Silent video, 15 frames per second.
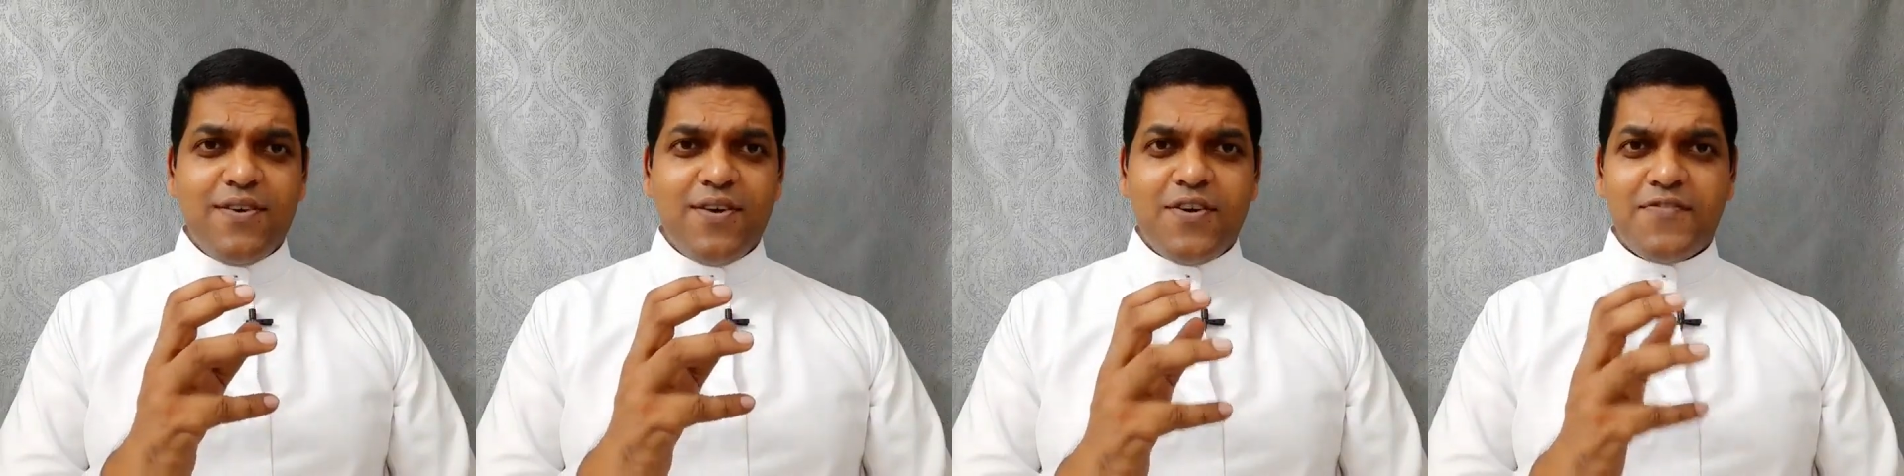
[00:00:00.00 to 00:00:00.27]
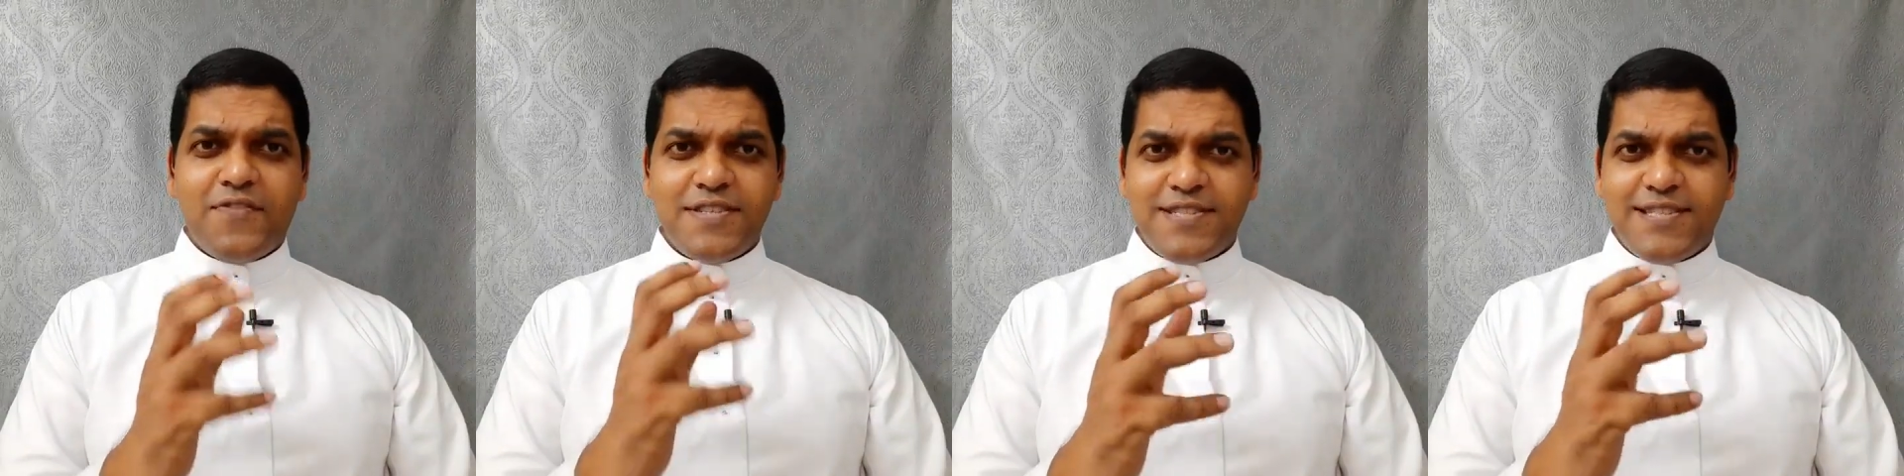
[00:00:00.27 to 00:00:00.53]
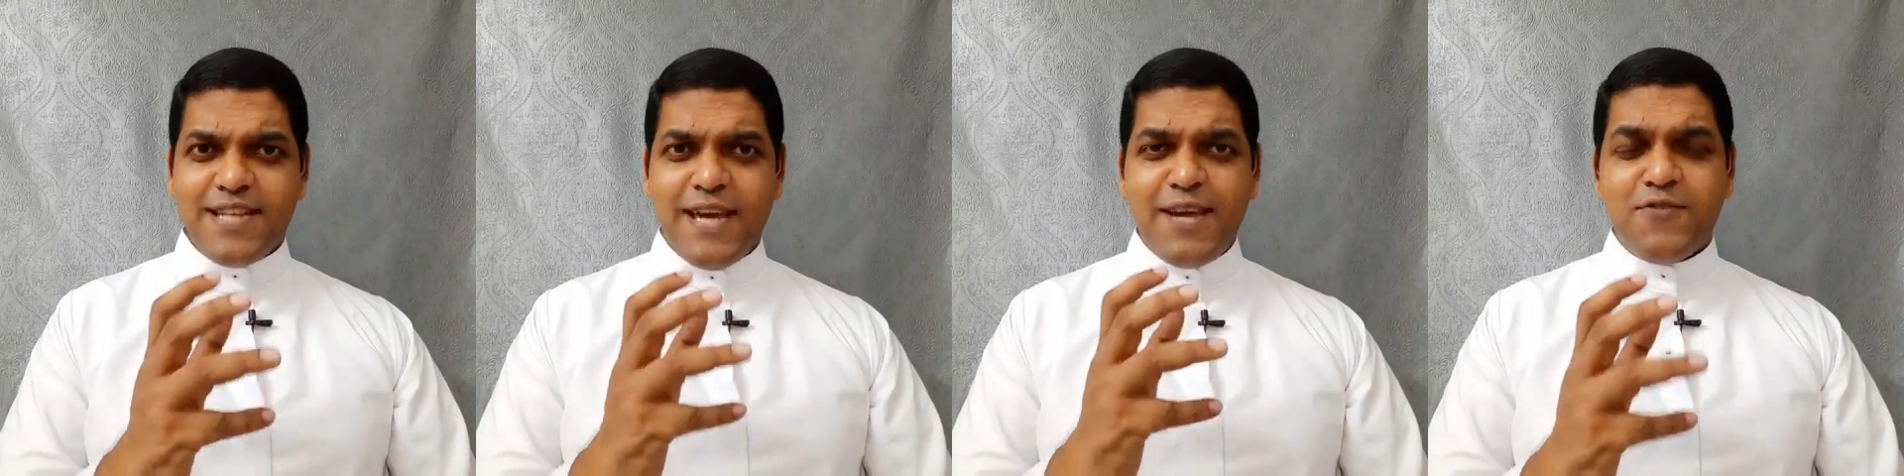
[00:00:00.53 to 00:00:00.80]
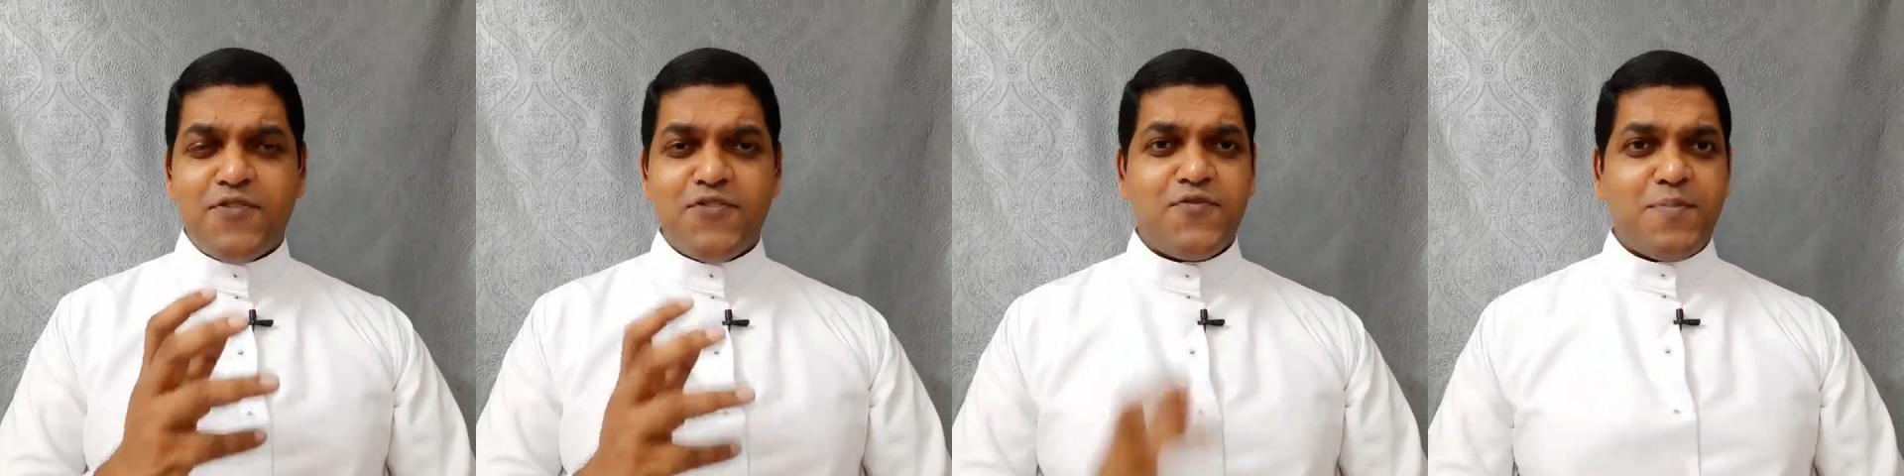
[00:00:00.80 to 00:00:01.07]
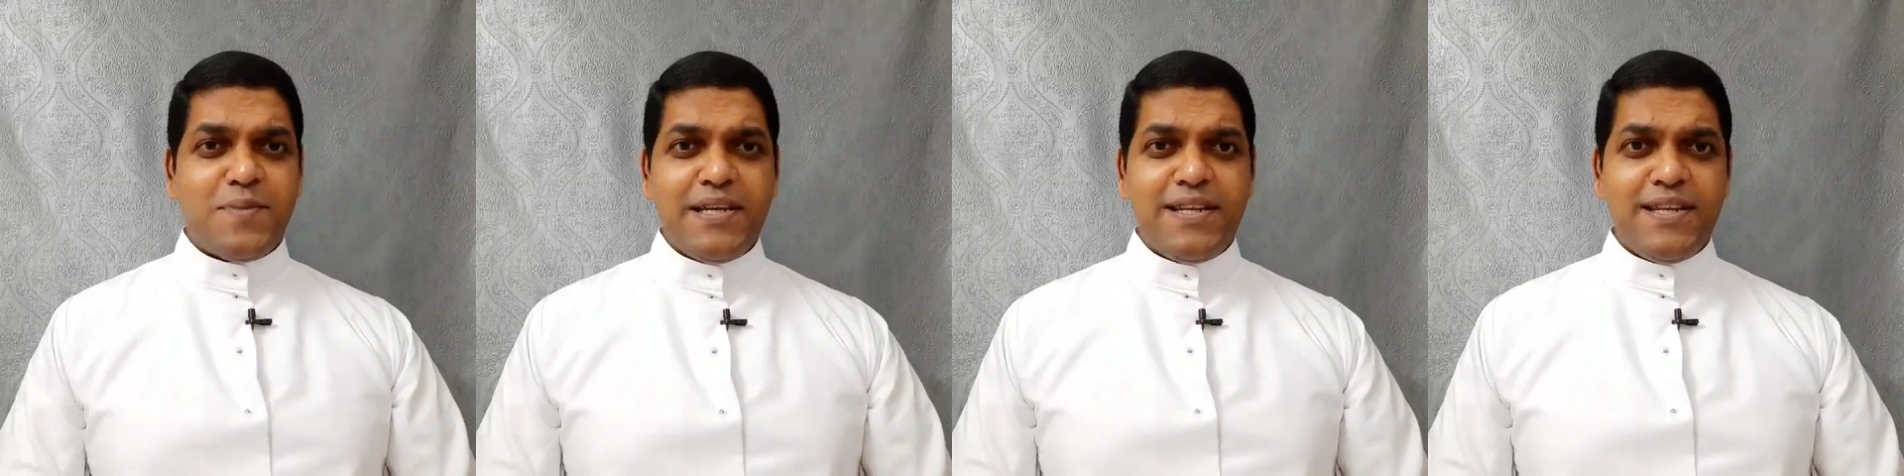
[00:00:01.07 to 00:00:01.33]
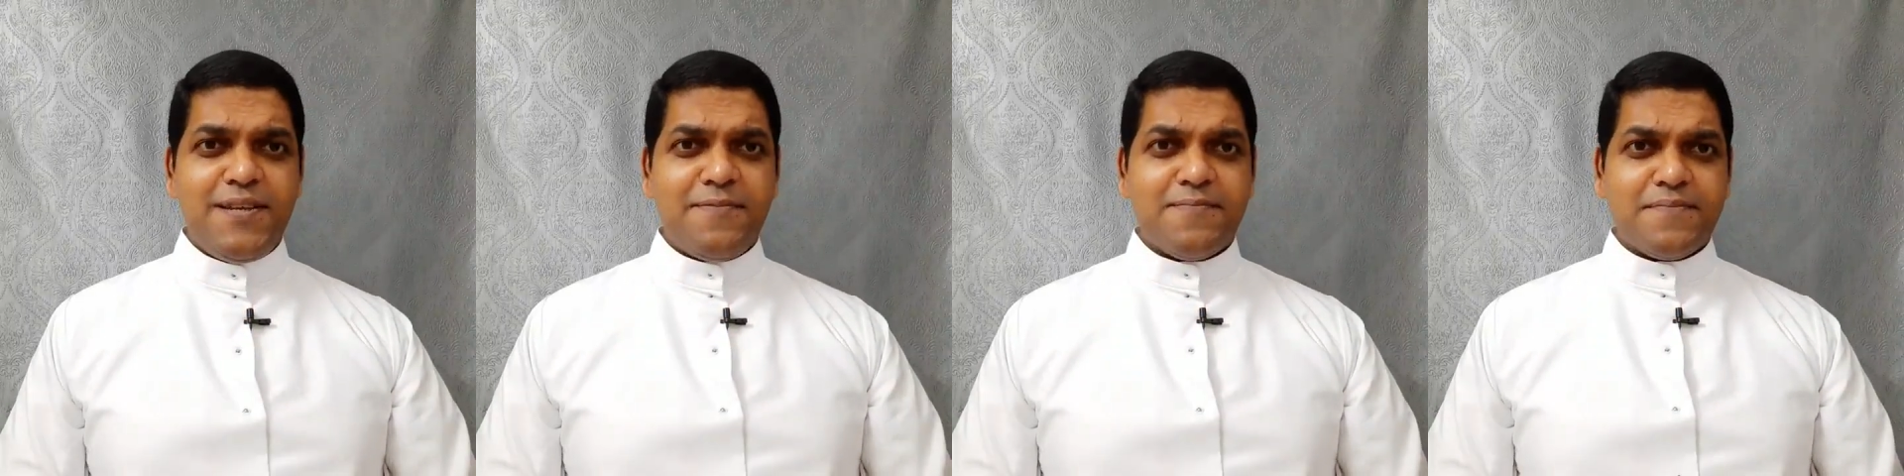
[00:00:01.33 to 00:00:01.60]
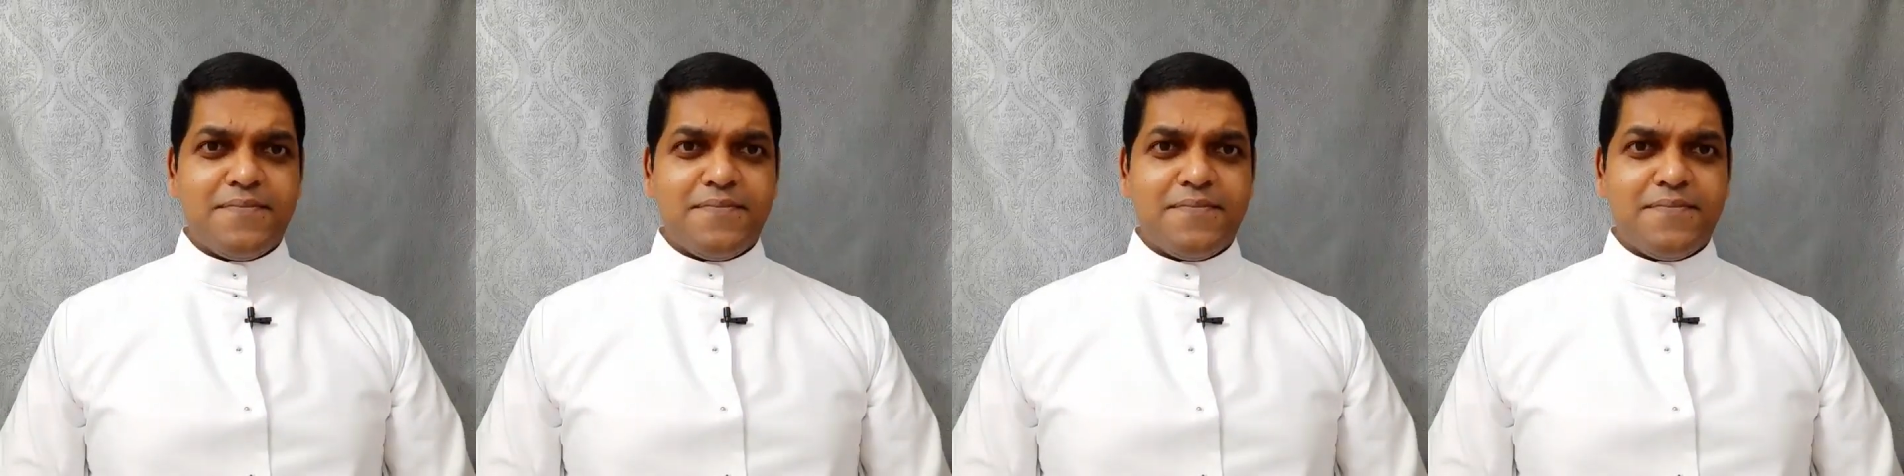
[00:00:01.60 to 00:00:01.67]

of a slave of Mary?